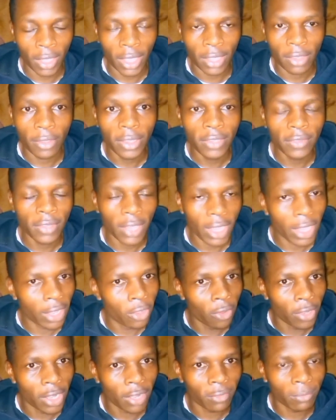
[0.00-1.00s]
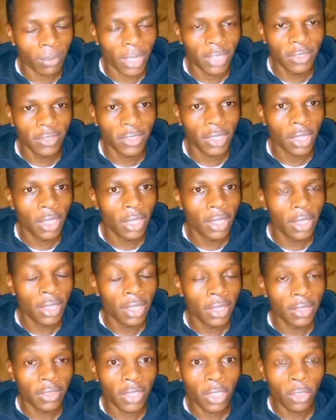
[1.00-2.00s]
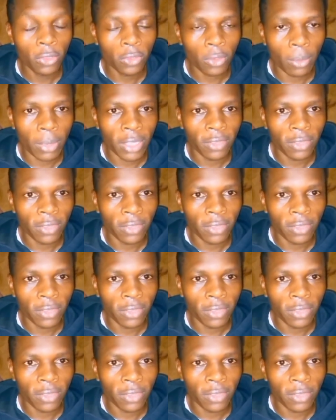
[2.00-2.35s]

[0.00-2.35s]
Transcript: Otherwise, I don't have much. Thank you so